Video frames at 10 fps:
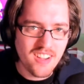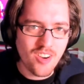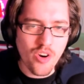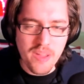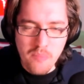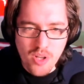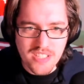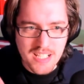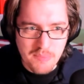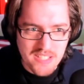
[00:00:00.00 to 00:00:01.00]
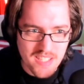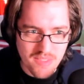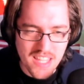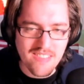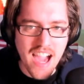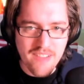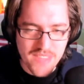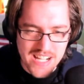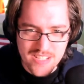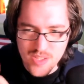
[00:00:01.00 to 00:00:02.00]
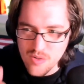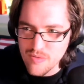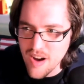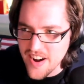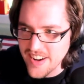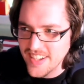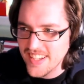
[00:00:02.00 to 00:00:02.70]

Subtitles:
or the most expensive thing I've done so far,